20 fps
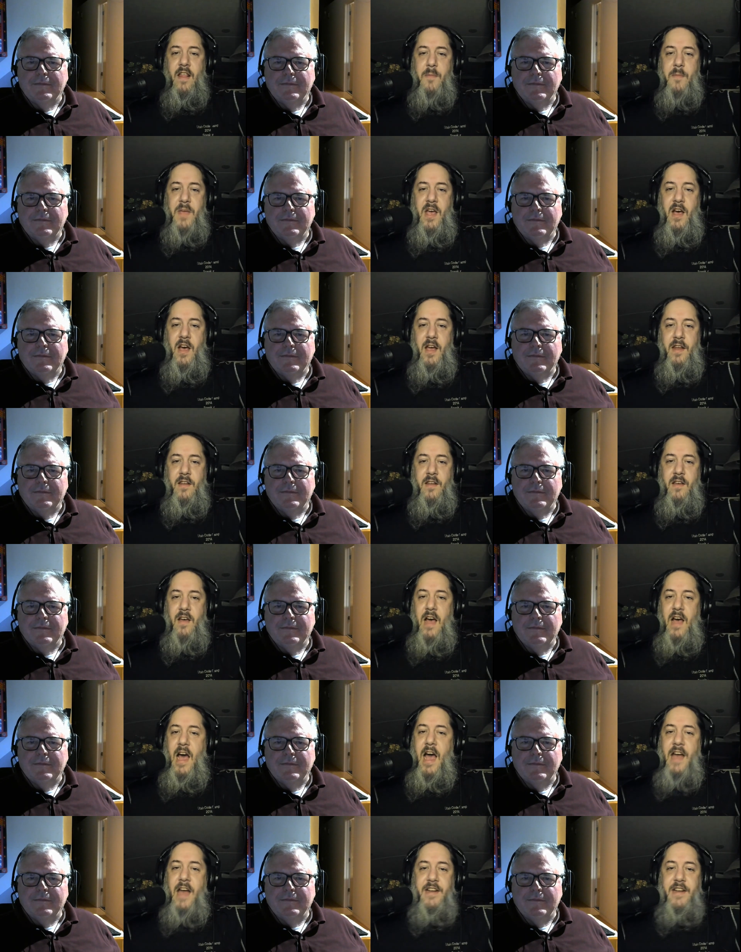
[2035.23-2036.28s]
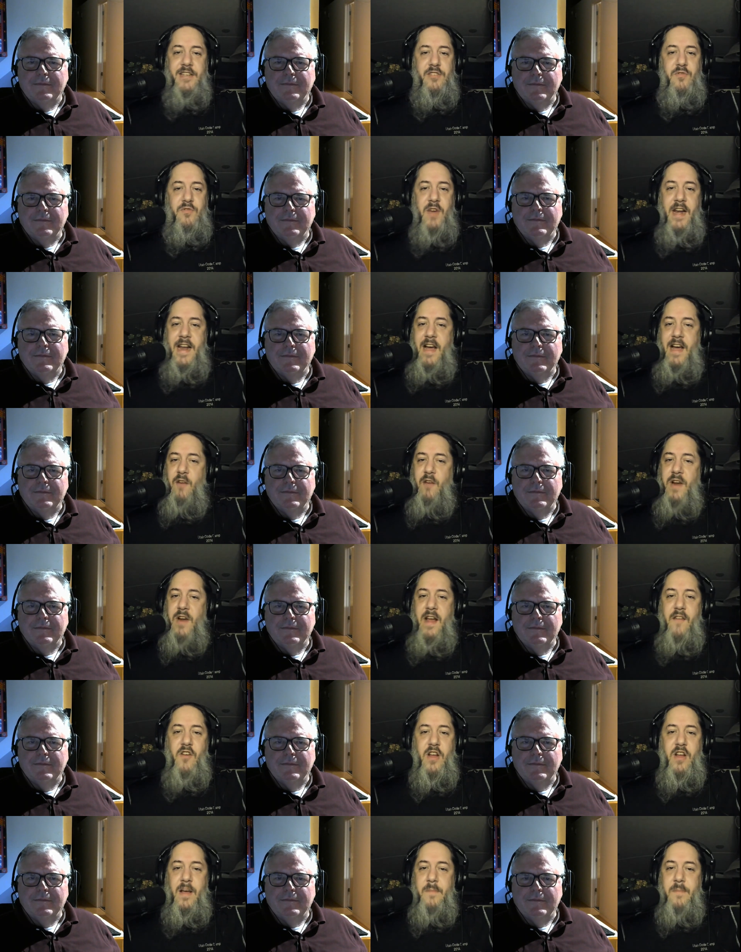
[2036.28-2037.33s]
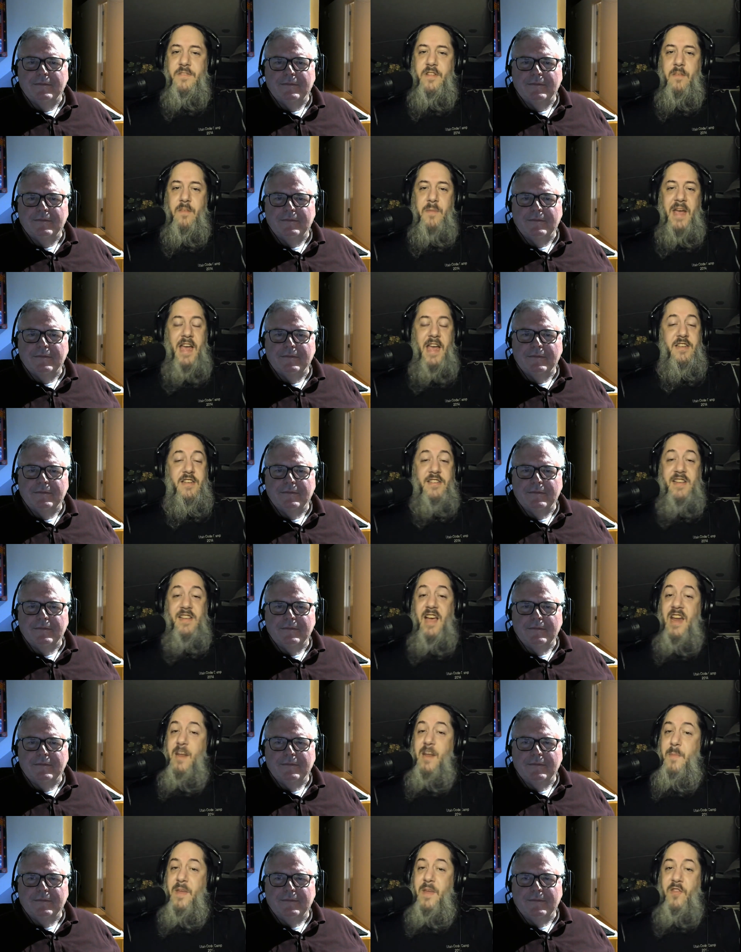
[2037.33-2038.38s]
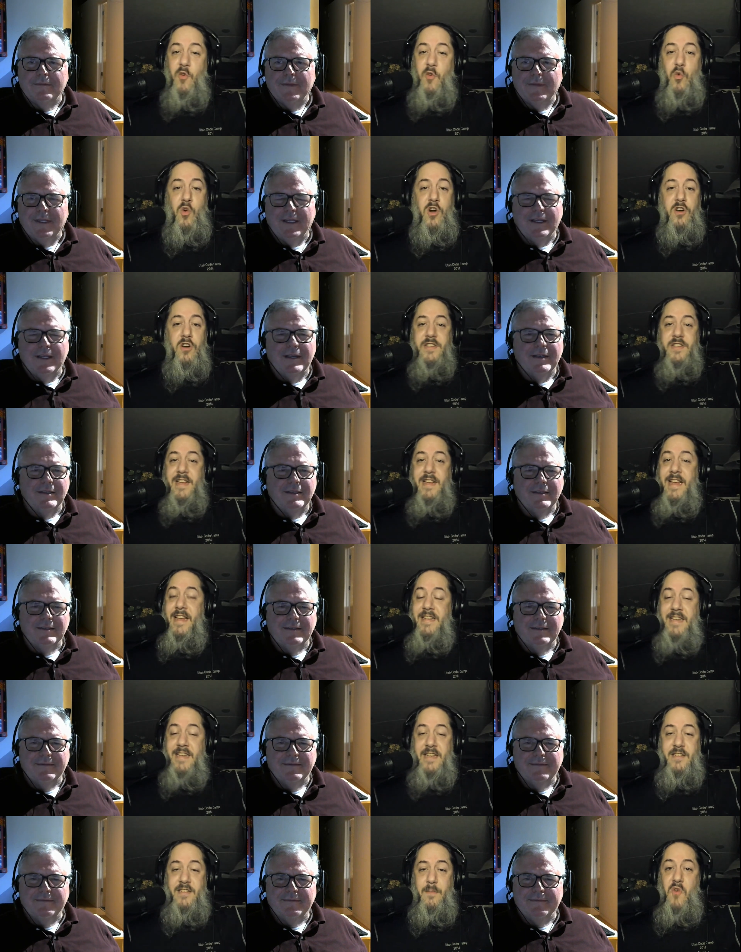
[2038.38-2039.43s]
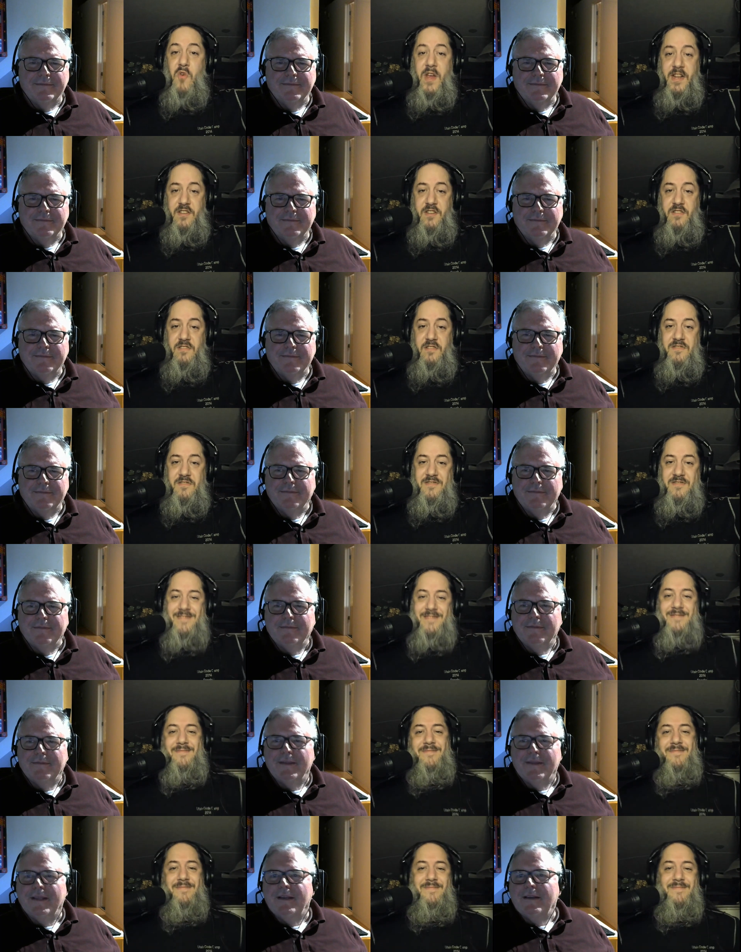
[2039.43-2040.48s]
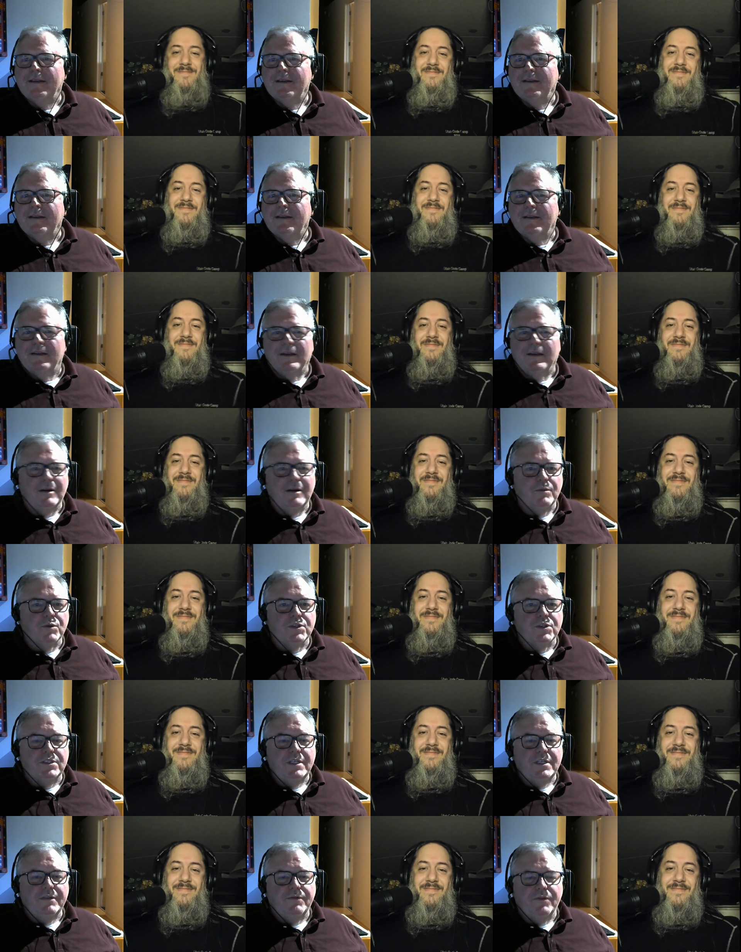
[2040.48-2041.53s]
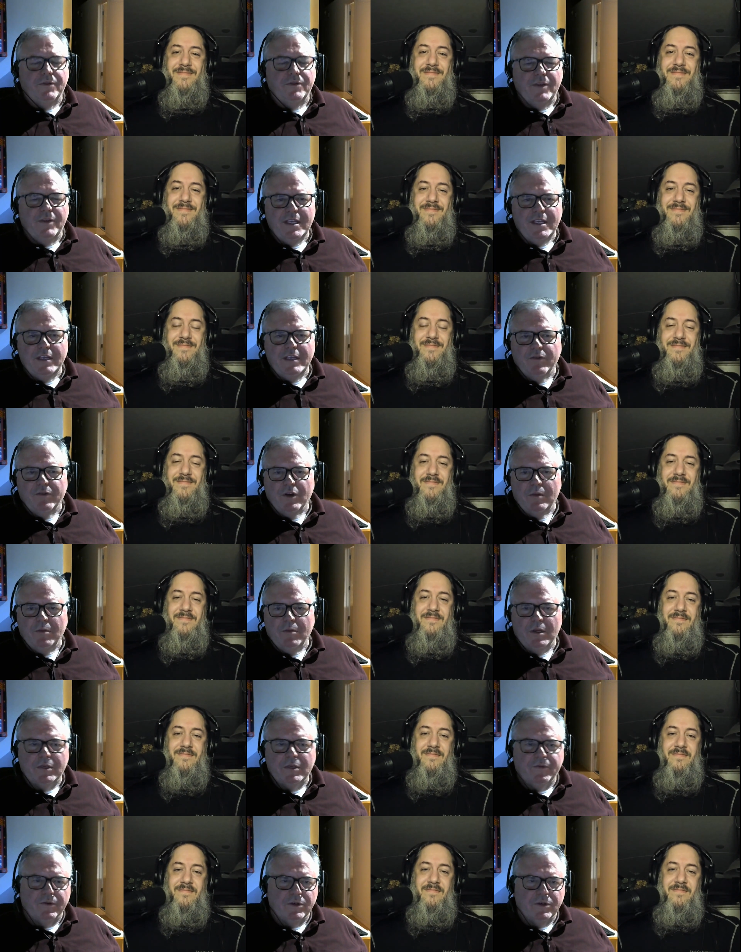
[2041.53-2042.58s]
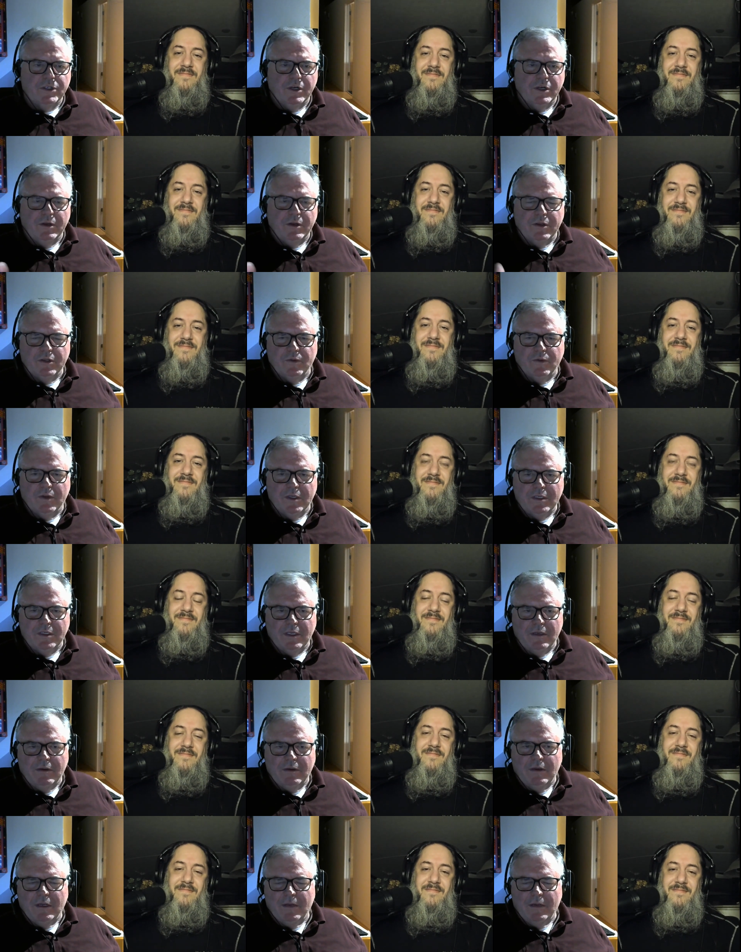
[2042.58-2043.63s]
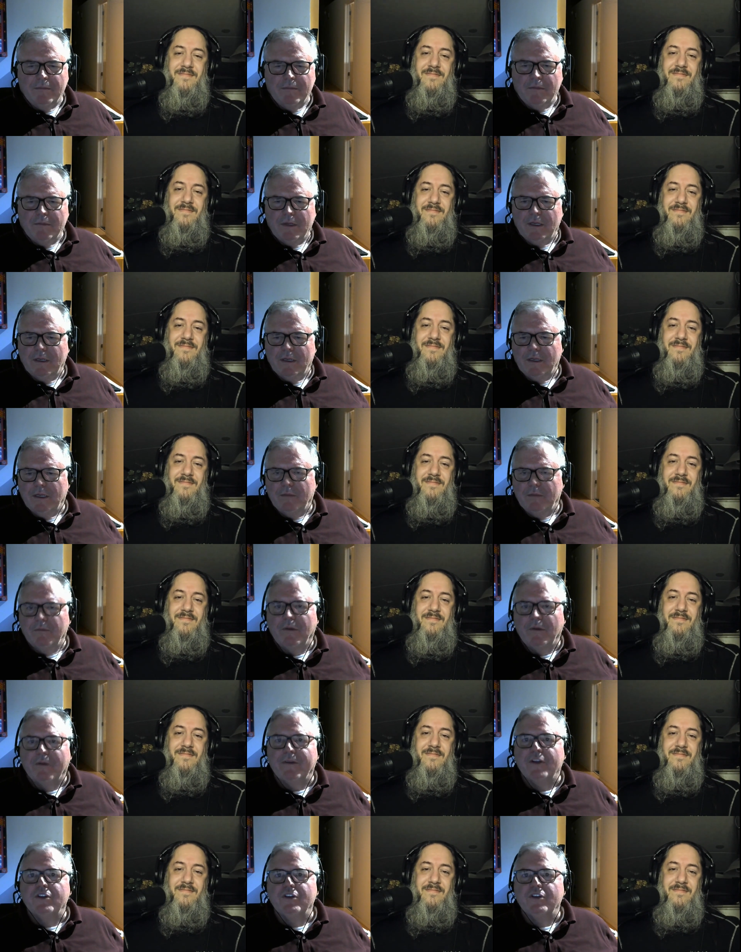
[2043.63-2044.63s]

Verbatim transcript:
Speaker 1: I just write out whatever comes to the page. It's going to be the worst. It doesn't matter. That's the point.
Speaker 2: All right. Well, Steve, thank you very much for sharing this with us. Um, uh, I'm, i have